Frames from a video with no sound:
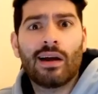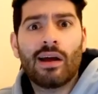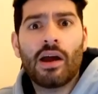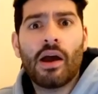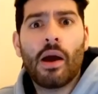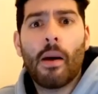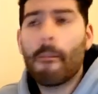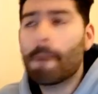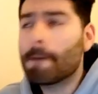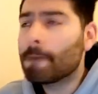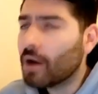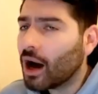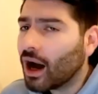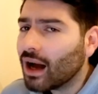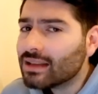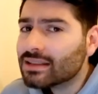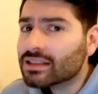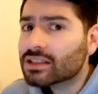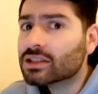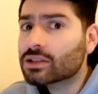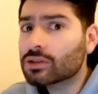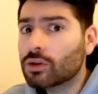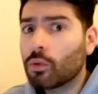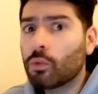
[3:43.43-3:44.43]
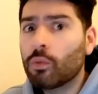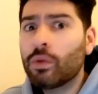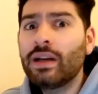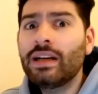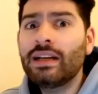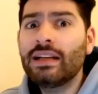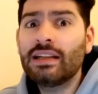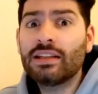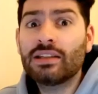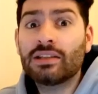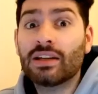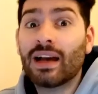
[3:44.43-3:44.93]
But we
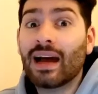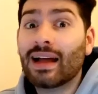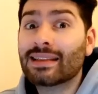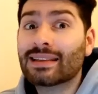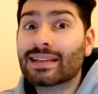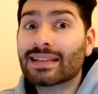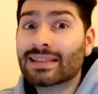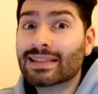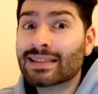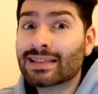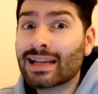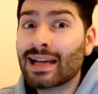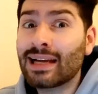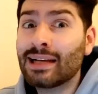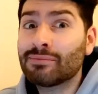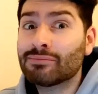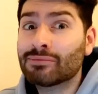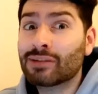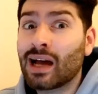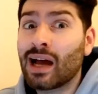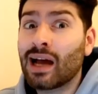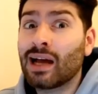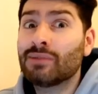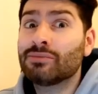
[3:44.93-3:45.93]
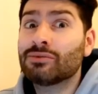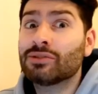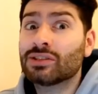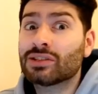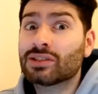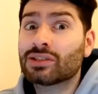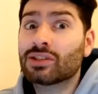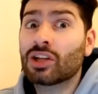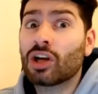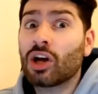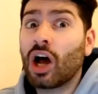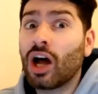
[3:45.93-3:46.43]
need to, at the same time,
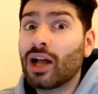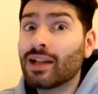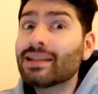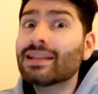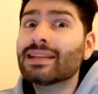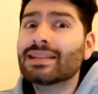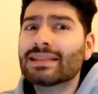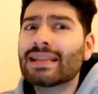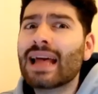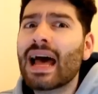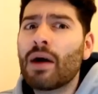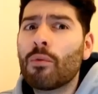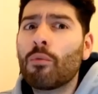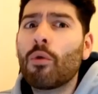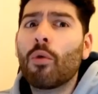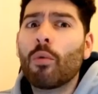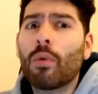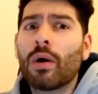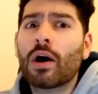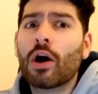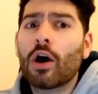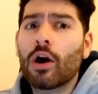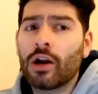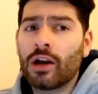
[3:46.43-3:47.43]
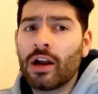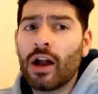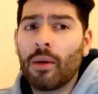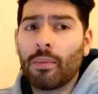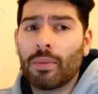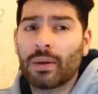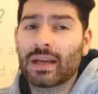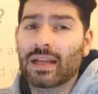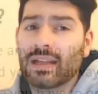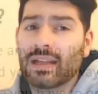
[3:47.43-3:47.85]
just understand what we're going up against.